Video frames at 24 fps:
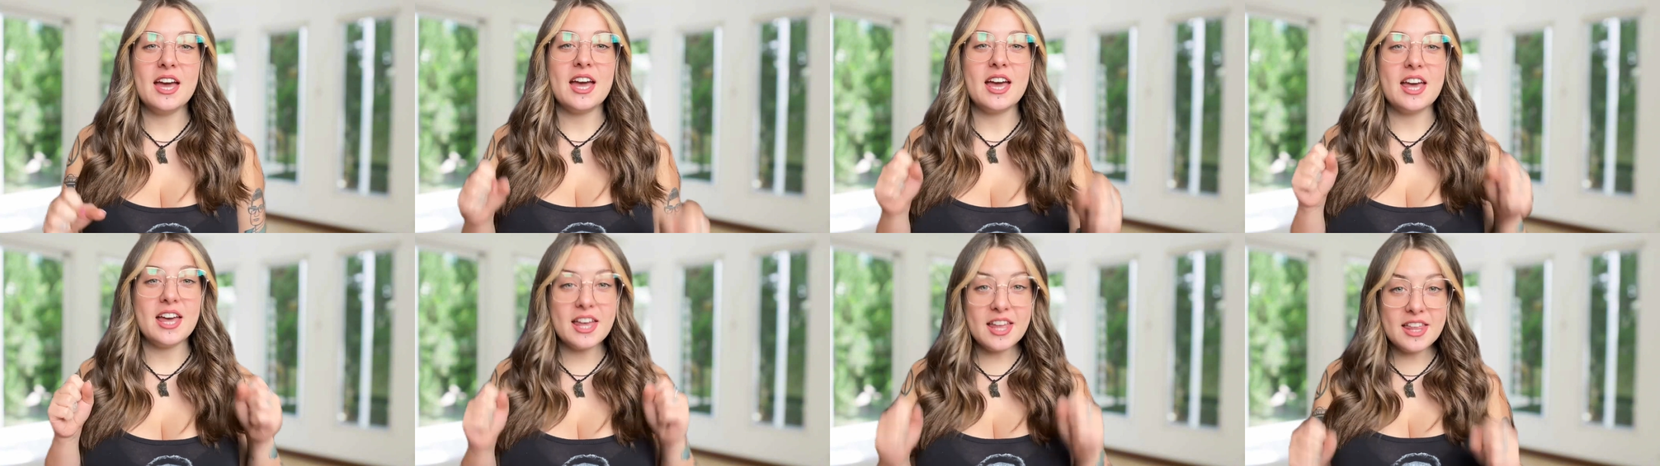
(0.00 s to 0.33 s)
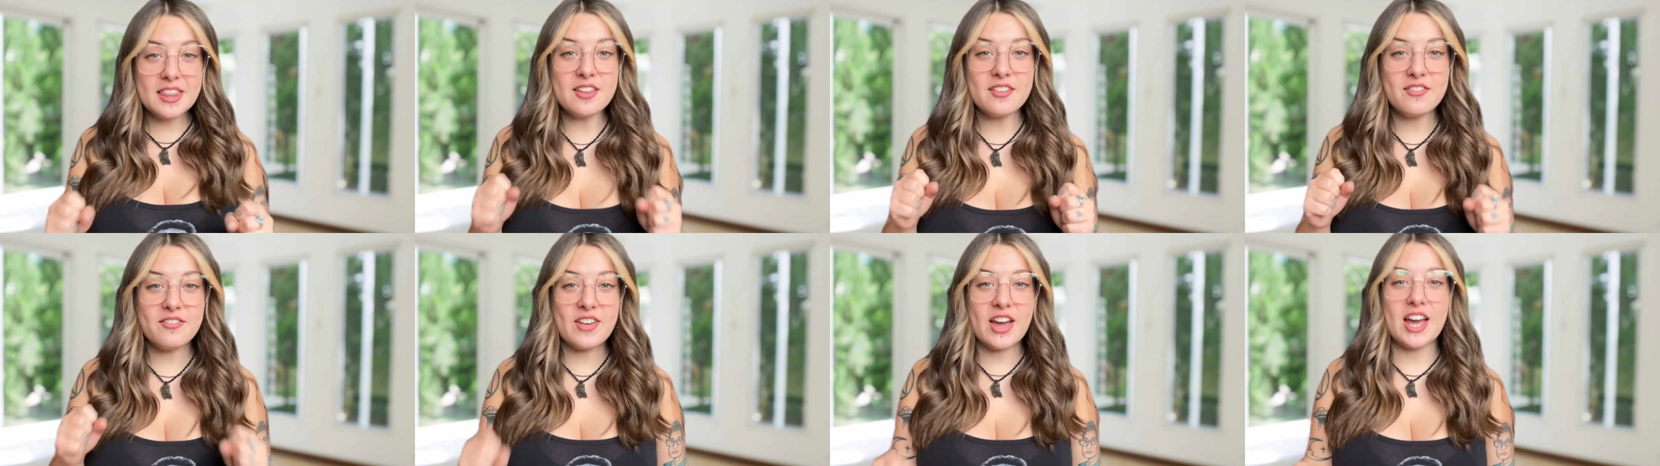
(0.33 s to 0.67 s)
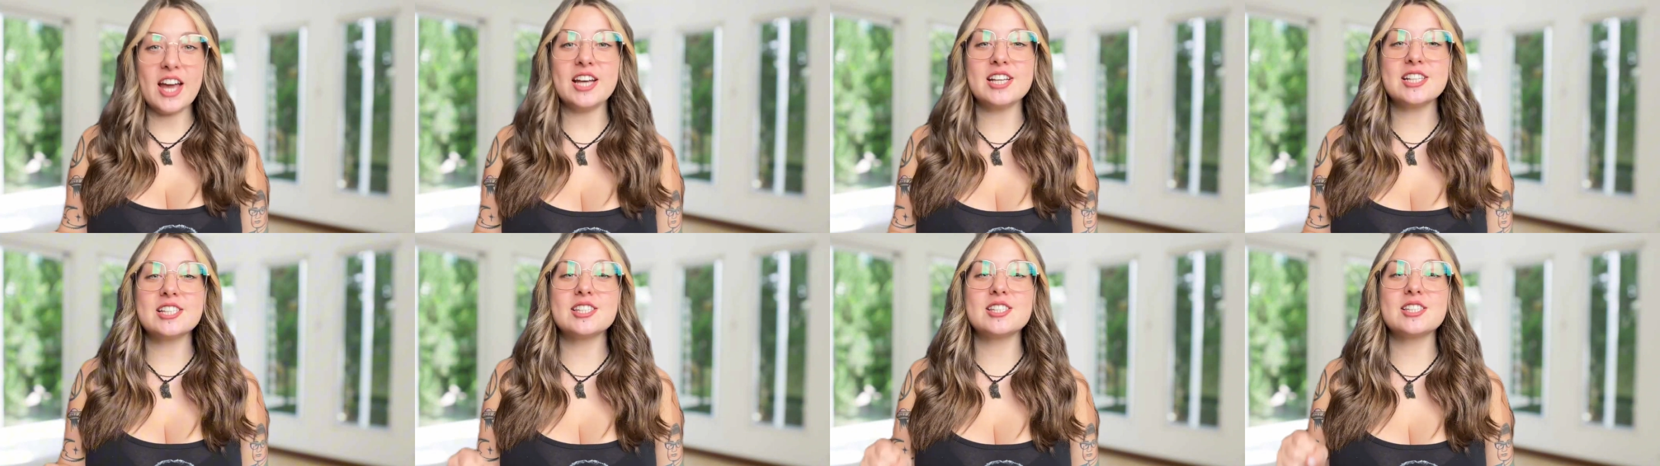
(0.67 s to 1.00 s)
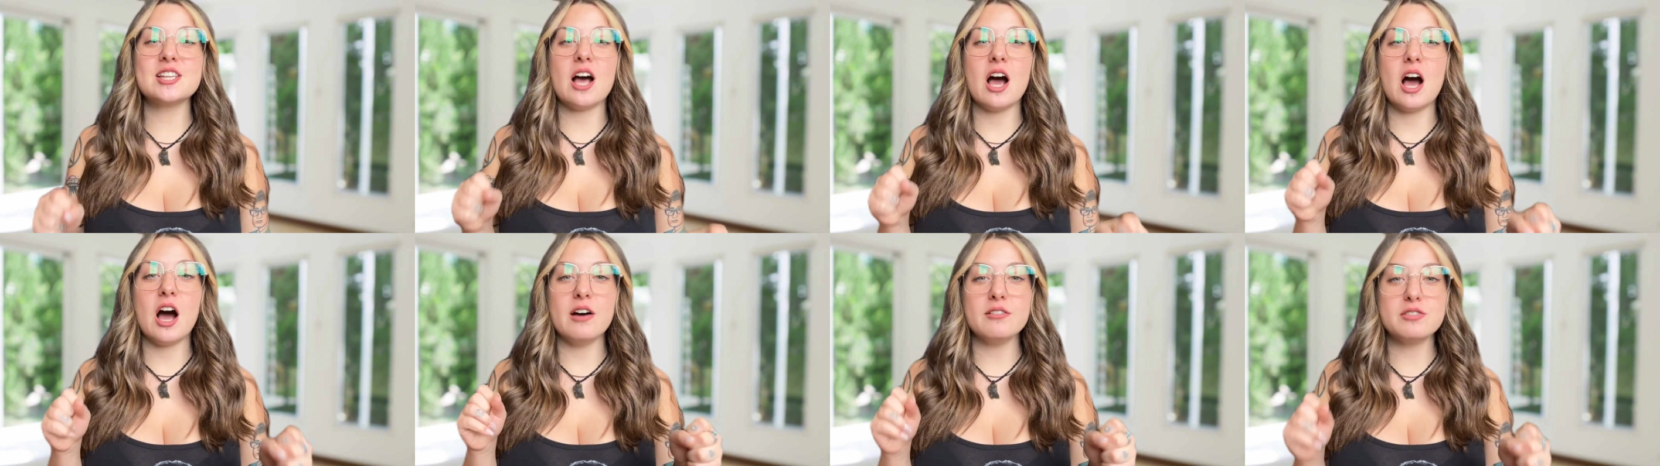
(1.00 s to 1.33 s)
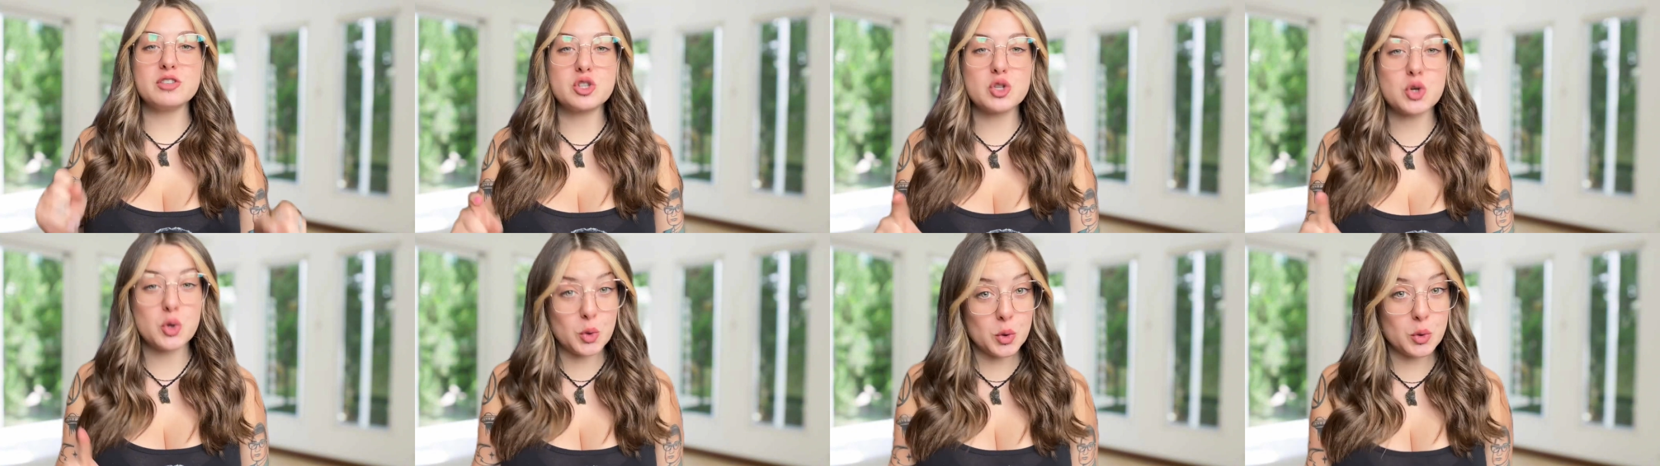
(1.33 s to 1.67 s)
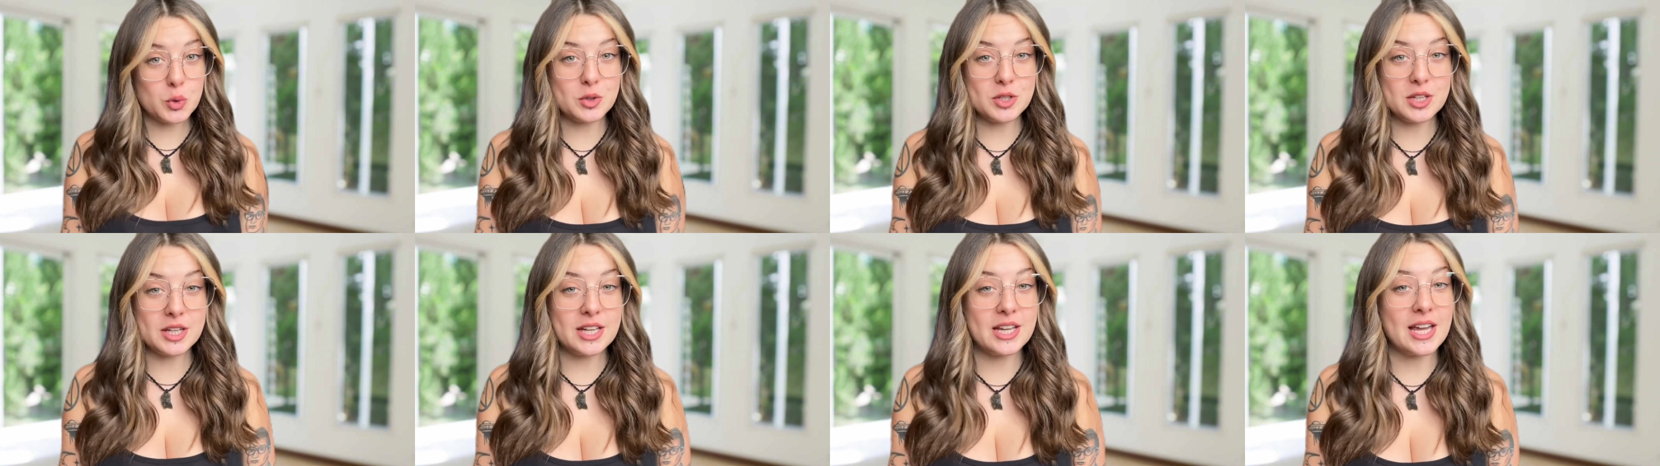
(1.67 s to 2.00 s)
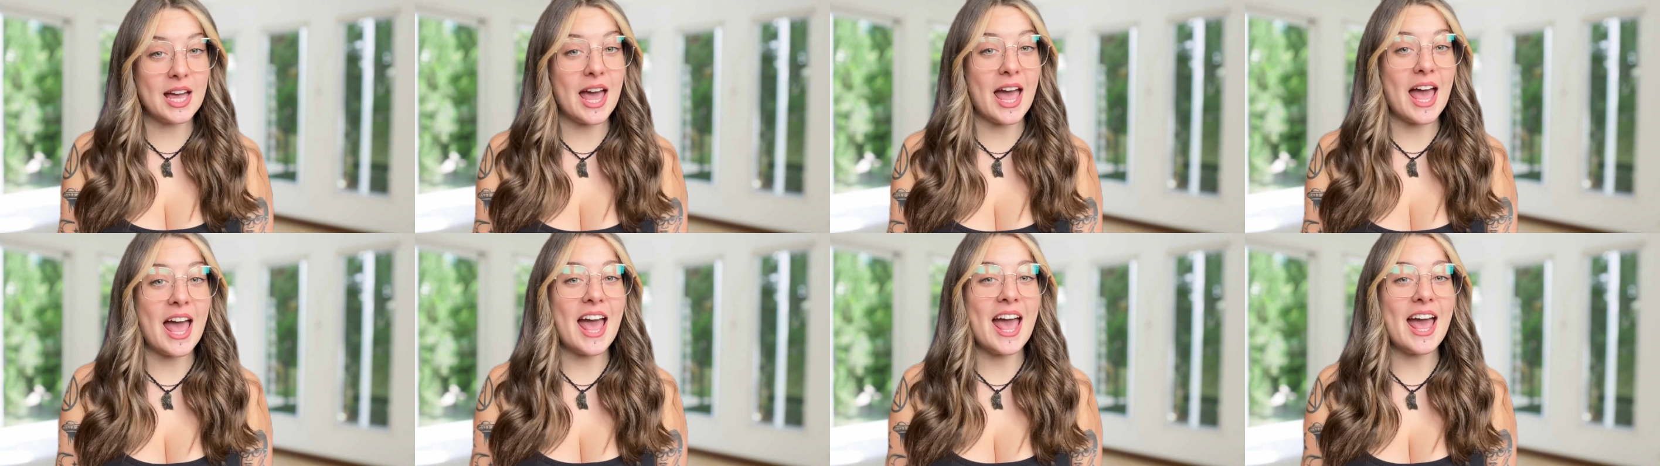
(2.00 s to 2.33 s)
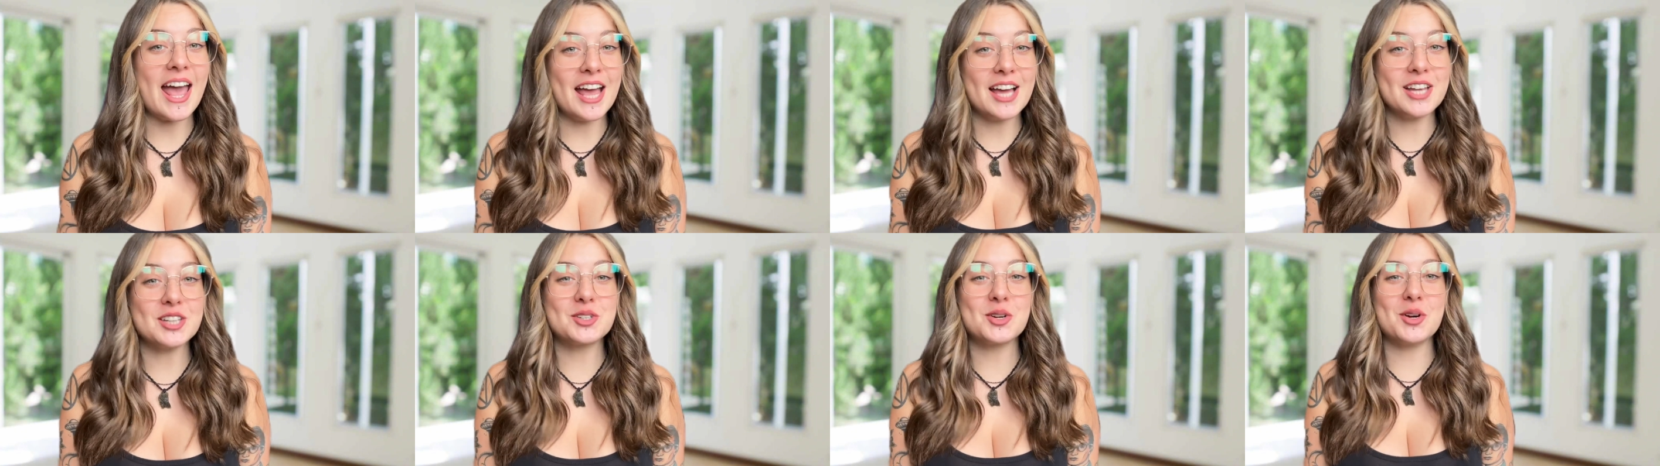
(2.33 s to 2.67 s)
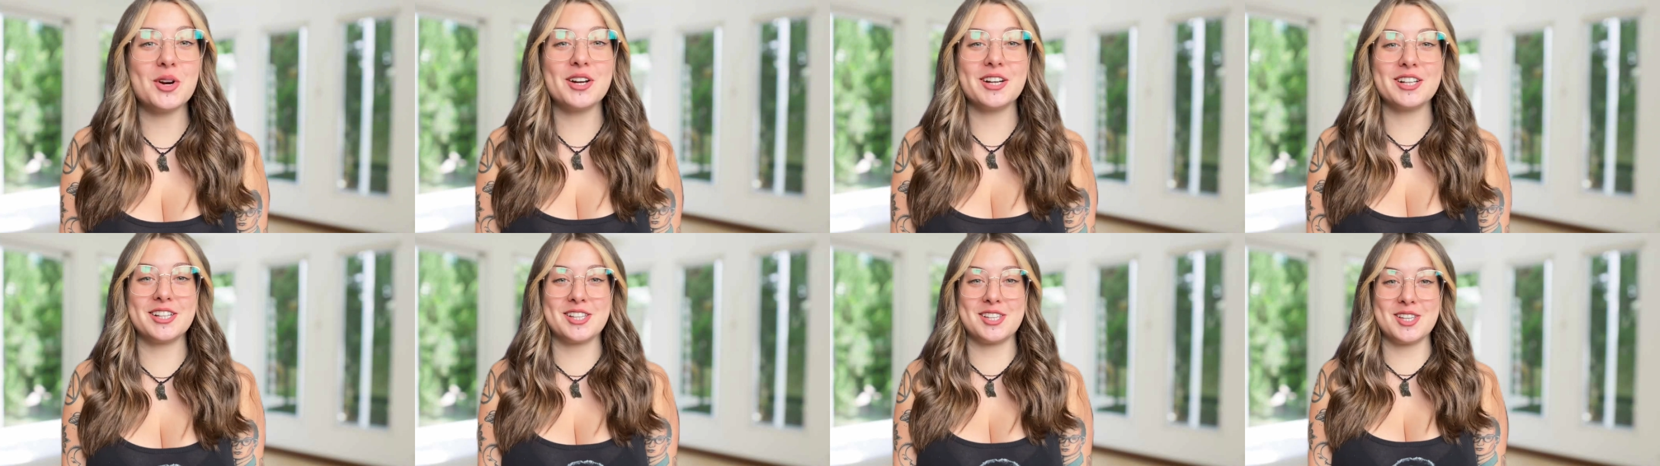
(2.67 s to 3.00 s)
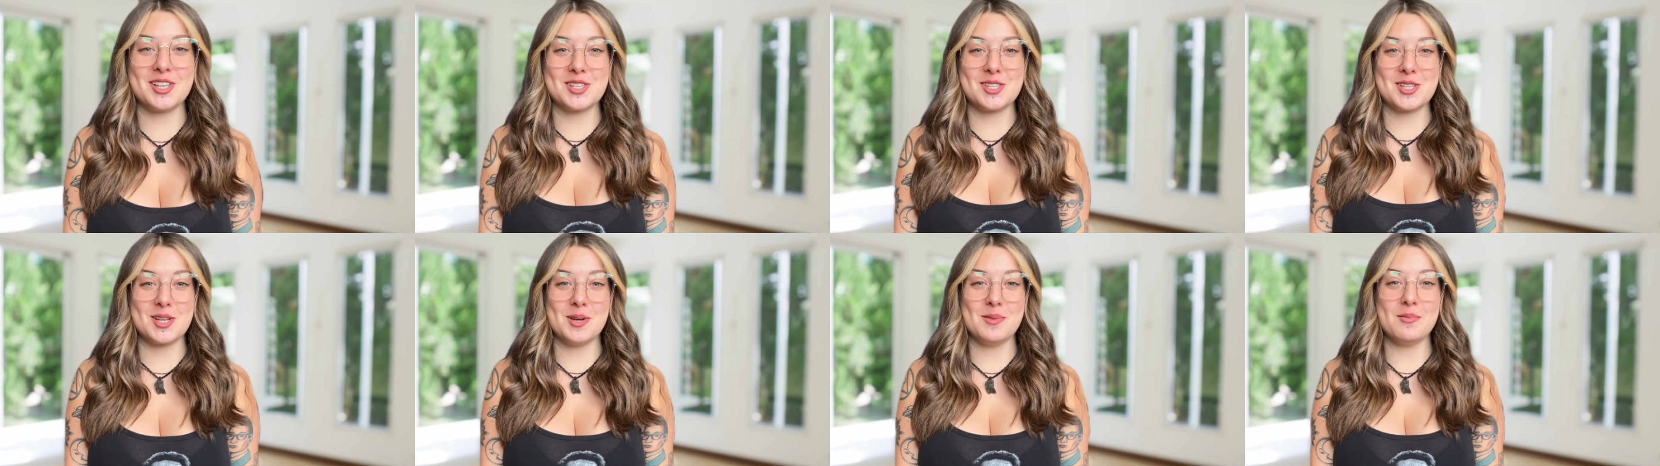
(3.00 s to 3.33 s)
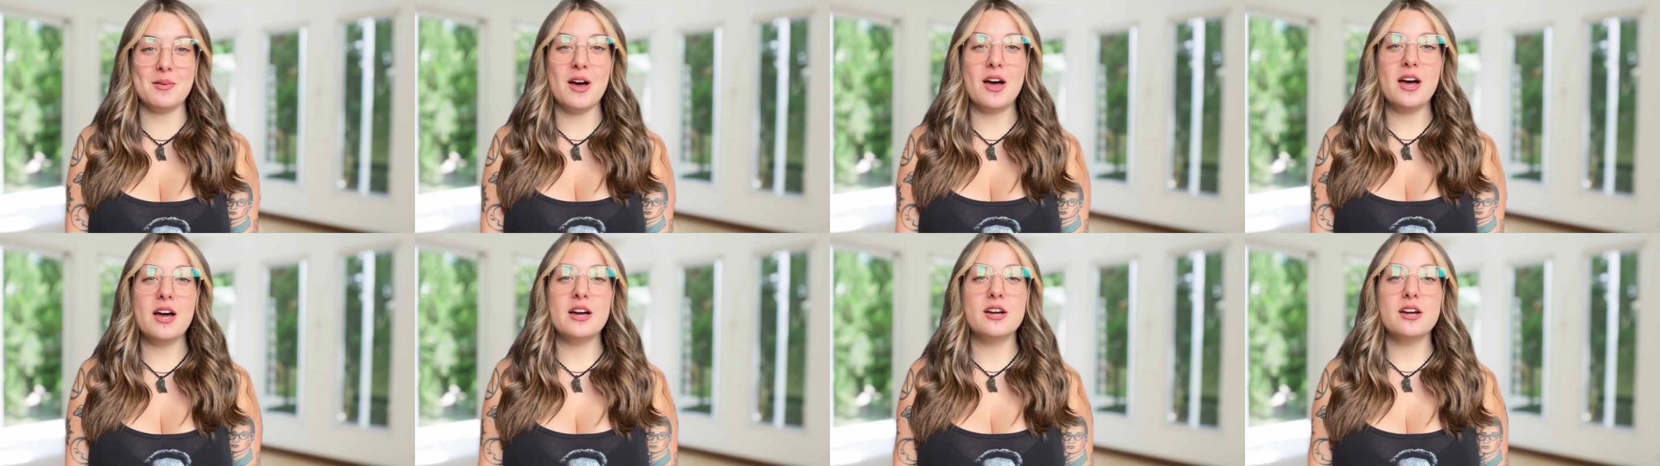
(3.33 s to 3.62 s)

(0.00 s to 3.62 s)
in the face of scrutiny and criticism